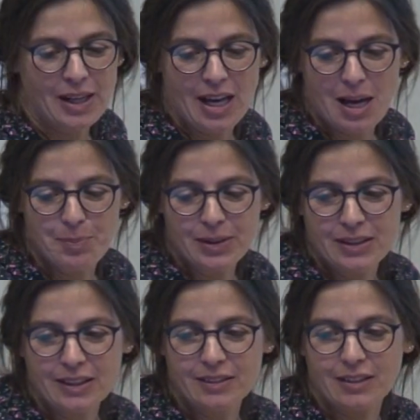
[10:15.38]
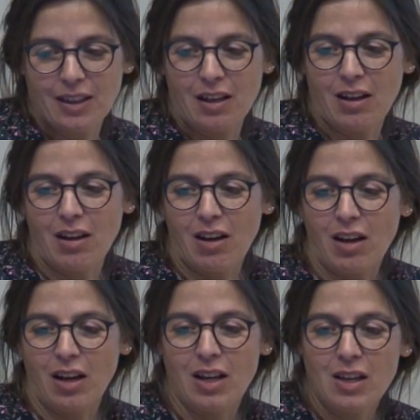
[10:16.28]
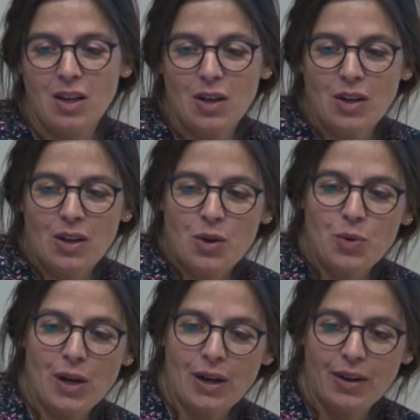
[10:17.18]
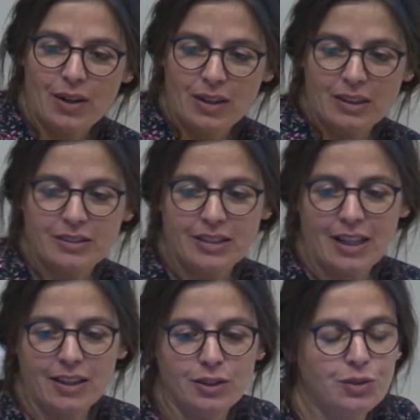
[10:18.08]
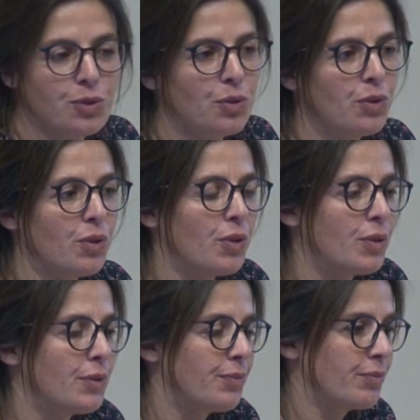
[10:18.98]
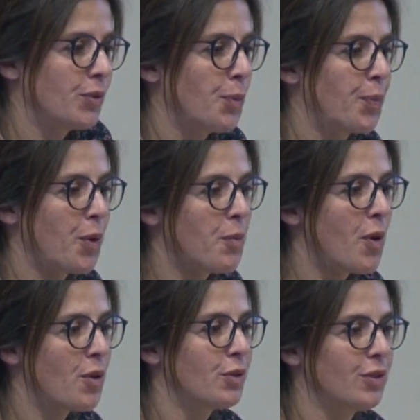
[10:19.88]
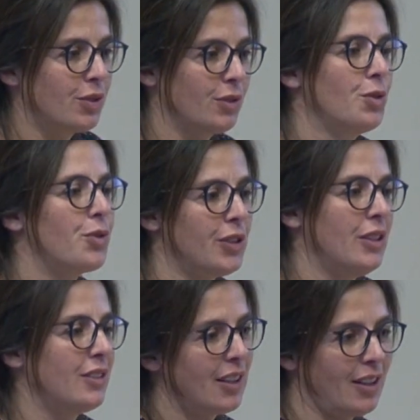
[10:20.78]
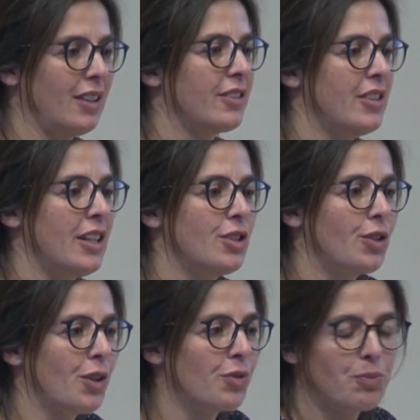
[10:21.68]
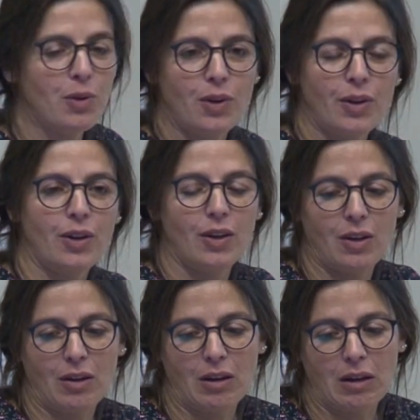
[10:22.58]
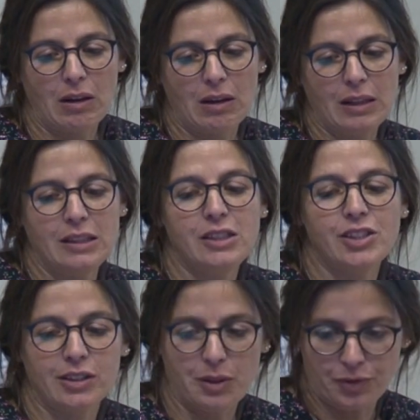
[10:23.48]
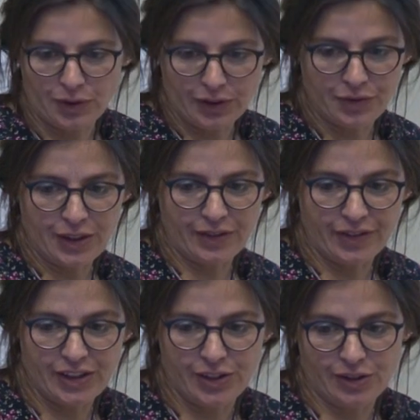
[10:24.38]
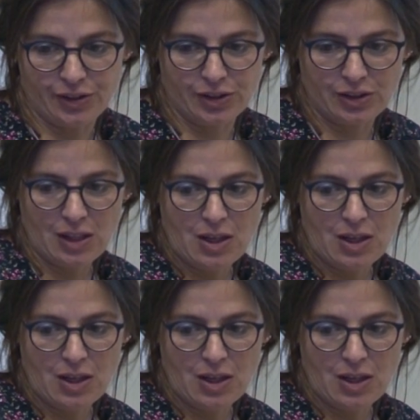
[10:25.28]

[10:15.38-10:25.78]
happy that uh, we are trying to to promote to cre the creation of more uh, initiative from different regions.